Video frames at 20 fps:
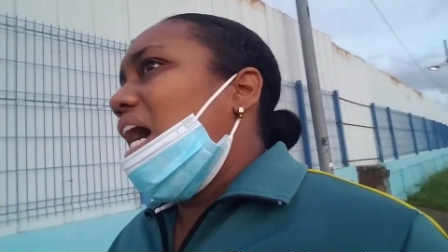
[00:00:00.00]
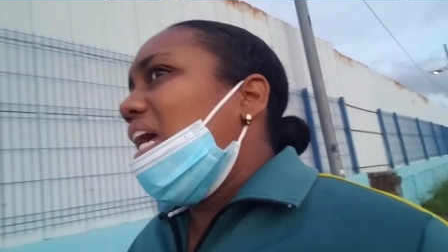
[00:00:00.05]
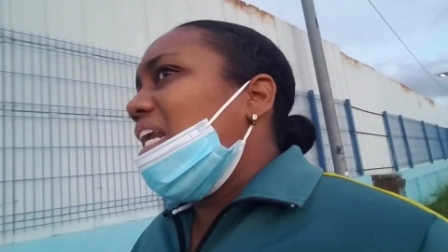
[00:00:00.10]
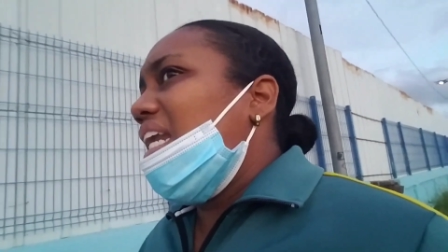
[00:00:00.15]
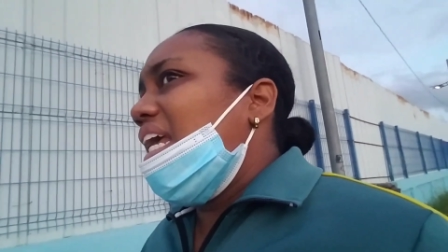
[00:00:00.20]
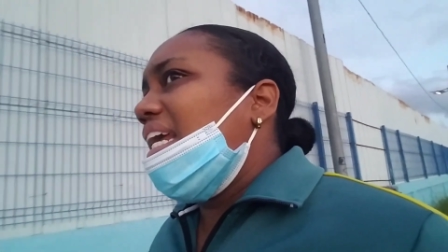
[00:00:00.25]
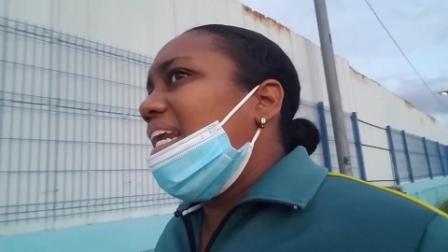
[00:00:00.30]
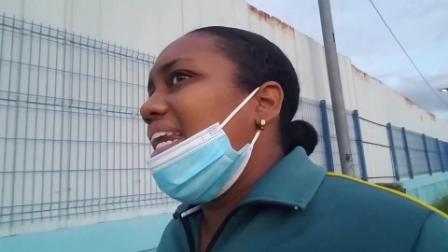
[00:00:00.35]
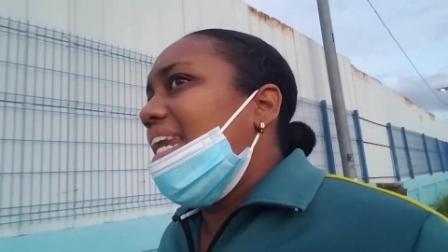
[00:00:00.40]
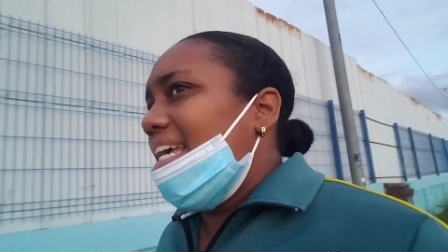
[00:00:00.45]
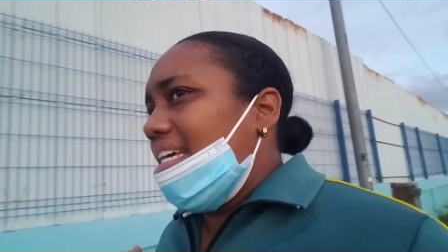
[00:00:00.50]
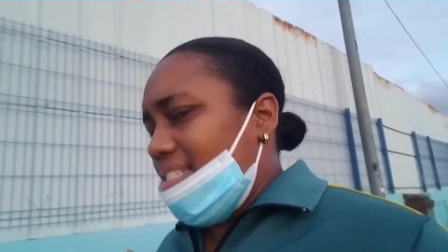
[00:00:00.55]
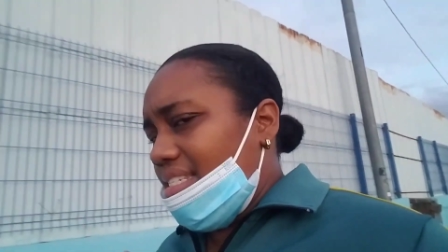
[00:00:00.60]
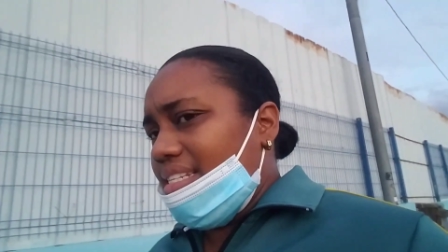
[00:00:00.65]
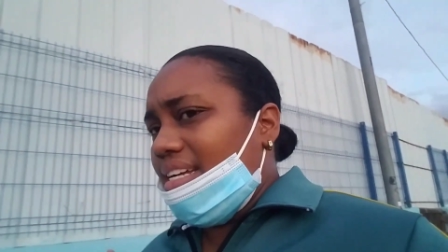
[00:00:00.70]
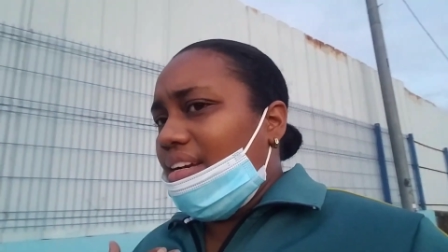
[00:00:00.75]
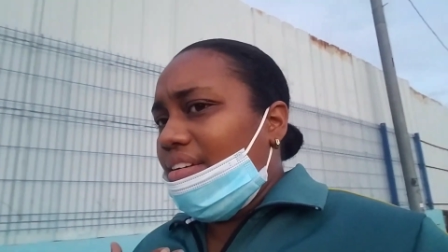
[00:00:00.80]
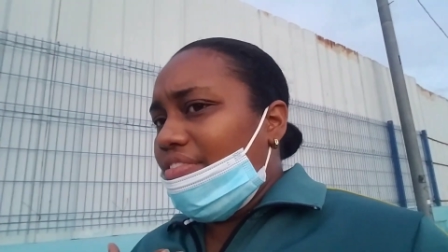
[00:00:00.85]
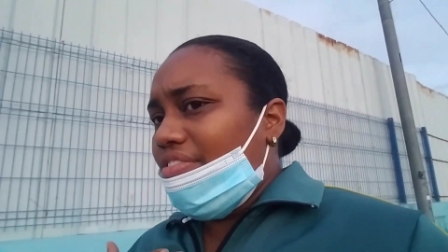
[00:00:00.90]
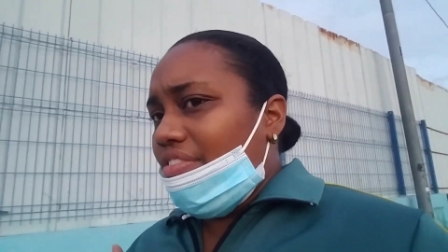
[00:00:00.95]
i had like
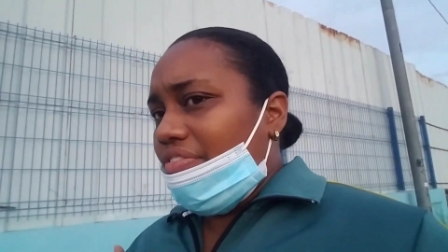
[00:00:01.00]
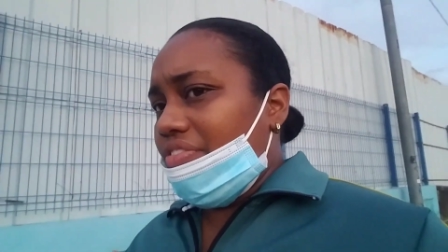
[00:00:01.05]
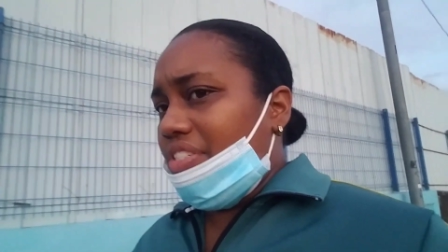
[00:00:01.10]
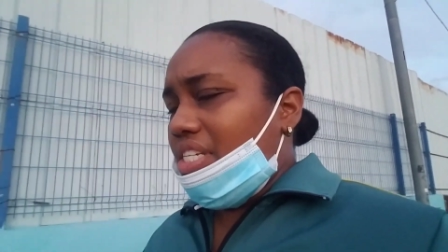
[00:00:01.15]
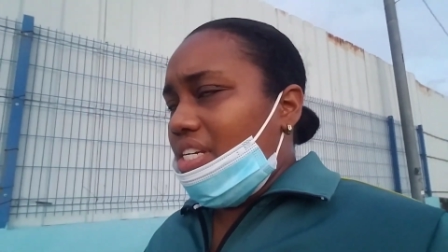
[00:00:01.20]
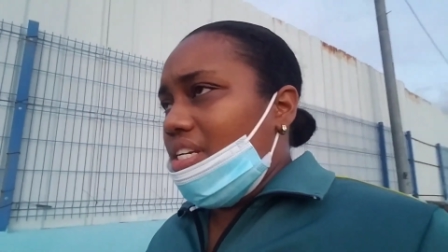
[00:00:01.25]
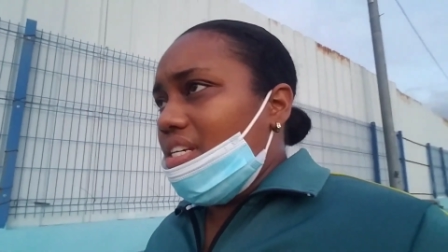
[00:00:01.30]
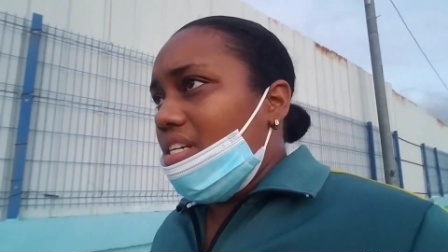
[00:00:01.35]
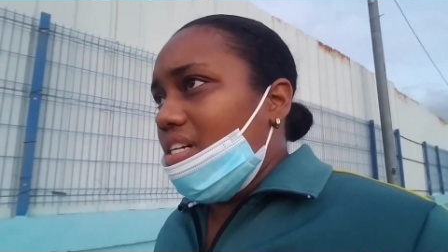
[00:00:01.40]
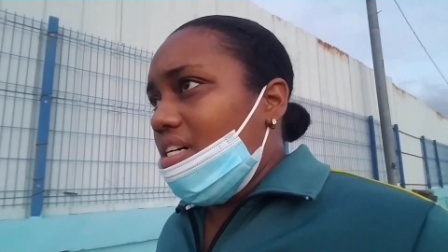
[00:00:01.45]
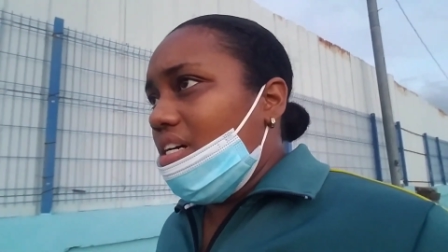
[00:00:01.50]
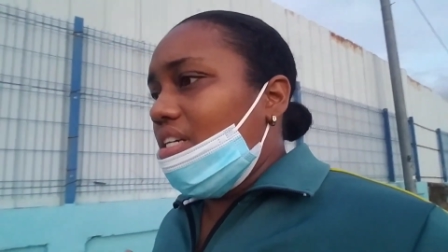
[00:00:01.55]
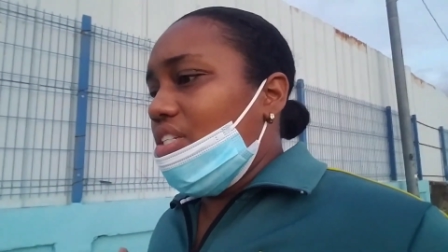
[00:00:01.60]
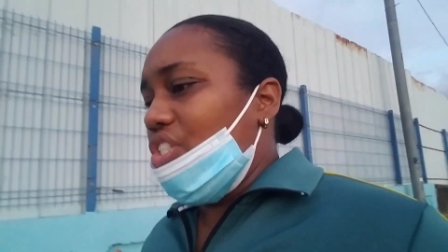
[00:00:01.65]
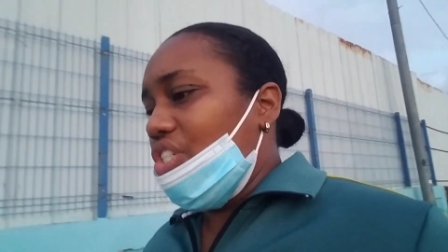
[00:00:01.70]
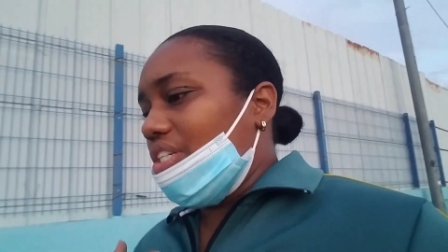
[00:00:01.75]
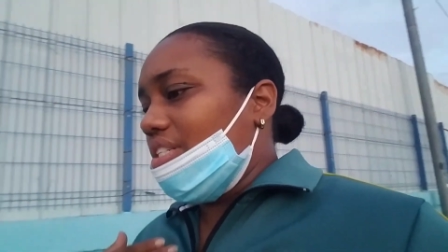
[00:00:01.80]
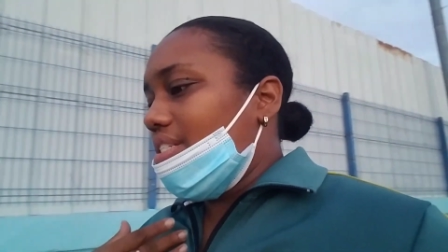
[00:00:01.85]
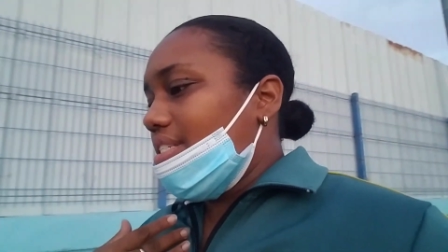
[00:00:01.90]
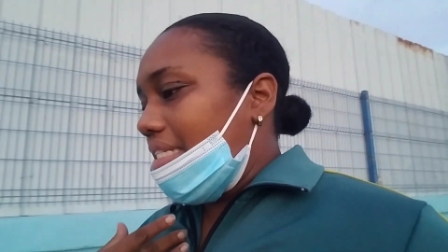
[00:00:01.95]
less than
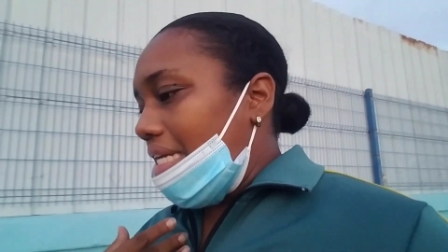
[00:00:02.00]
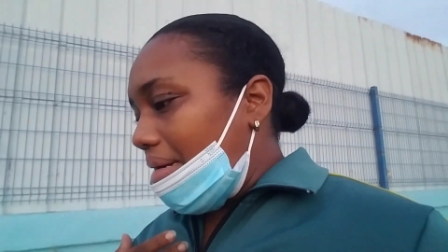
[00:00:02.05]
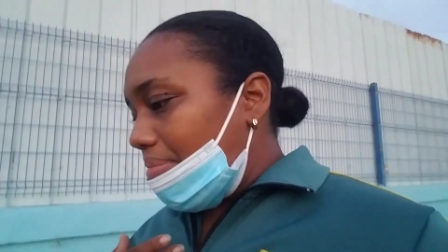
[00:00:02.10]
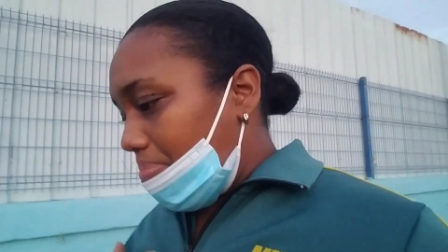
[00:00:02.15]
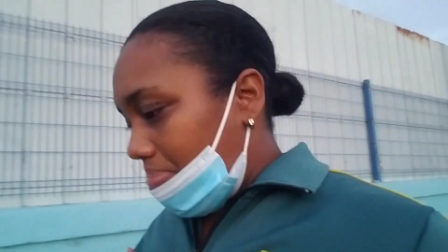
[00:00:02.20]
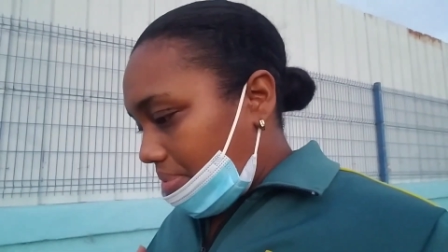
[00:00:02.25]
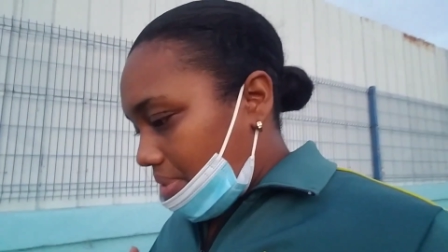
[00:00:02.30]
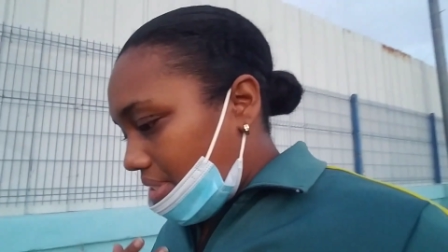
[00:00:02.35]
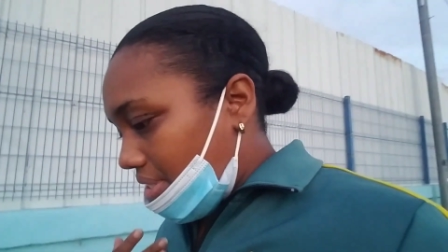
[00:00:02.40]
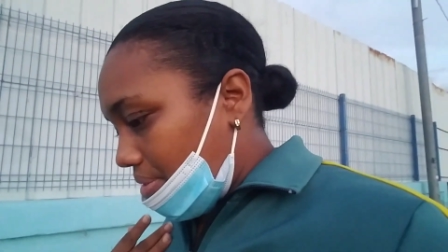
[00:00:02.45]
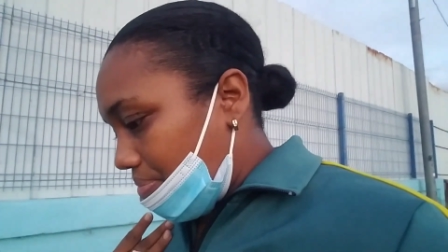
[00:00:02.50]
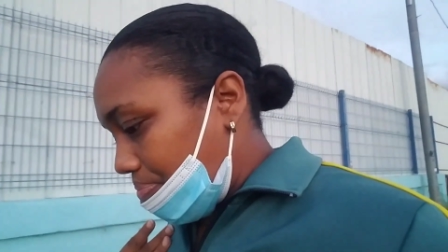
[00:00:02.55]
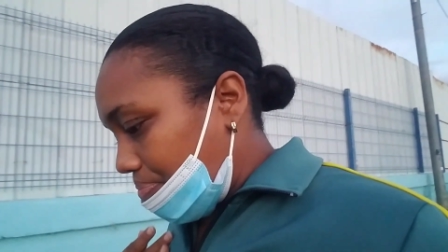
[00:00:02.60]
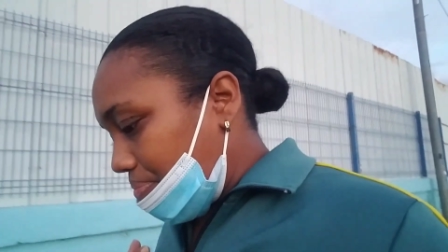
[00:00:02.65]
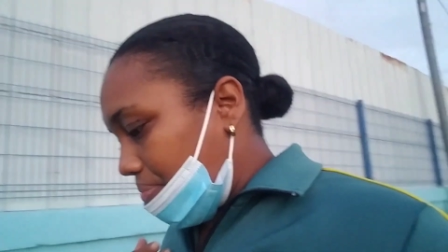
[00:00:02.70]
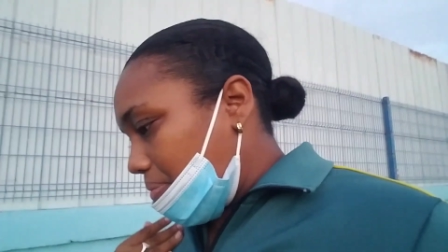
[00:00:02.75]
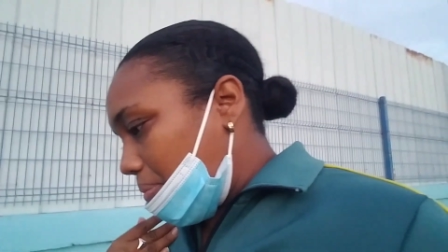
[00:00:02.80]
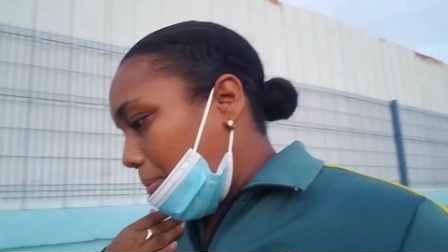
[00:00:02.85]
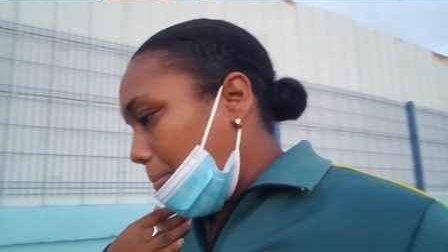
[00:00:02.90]
1500 steps